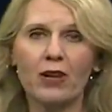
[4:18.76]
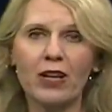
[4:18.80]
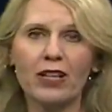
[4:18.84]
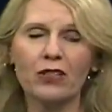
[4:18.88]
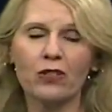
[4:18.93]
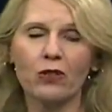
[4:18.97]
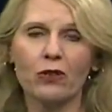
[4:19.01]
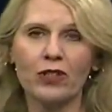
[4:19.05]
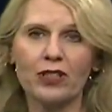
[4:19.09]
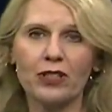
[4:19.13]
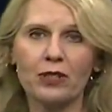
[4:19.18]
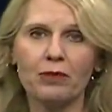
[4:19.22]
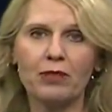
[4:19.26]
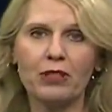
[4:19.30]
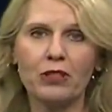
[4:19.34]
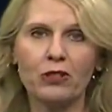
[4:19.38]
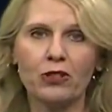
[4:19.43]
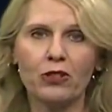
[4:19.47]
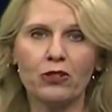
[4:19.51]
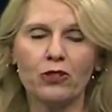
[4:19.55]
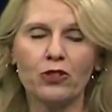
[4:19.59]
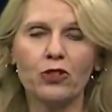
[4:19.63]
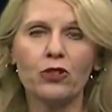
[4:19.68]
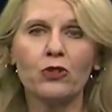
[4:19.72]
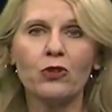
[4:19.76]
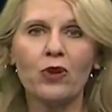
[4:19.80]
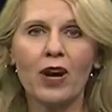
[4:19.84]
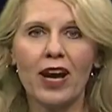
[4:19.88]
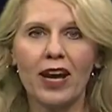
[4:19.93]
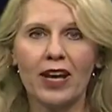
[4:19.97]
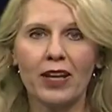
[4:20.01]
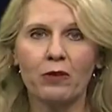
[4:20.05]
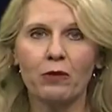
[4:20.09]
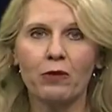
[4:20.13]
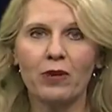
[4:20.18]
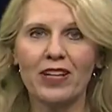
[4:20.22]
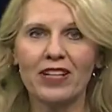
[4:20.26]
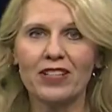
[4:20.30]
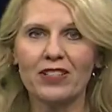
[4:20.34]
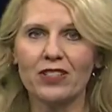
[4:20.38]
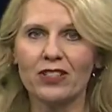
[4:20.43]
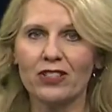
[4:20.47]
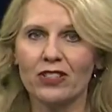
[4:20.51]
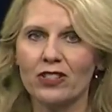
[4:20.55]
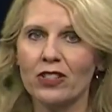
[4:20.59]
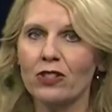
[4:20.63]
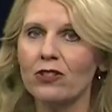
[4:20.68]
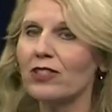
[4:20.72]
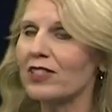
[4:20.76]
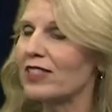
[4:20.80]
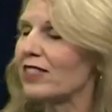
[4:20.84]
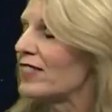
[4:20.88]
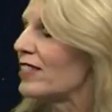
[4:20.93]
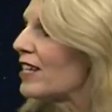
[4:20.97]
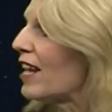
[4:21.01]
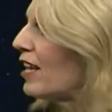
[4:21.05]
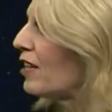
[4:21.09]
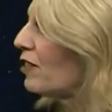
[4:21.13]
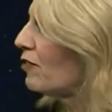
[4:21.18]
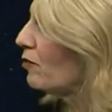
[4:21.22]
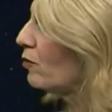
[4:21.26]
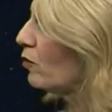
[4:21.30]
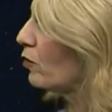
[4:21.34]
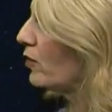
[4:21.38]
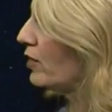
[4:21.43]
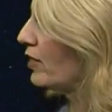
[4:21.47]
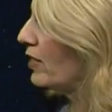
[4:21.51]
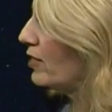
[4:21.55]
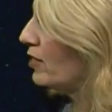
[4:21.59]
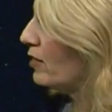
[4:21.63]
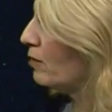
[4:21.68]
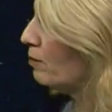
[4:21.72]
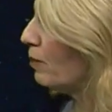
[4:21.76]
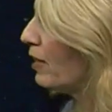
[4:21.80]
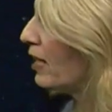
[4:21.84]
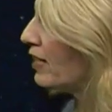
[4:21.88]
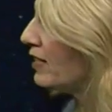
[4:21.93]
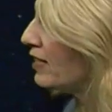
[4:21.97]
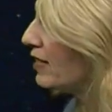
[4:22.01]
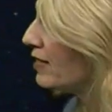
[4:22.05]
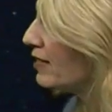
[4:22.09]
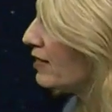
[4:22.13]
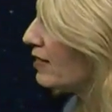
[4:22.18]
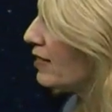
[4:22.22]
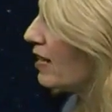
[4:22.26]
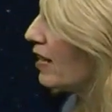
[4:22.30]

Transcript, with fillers: is going to be due to high winds. So tonight for Independence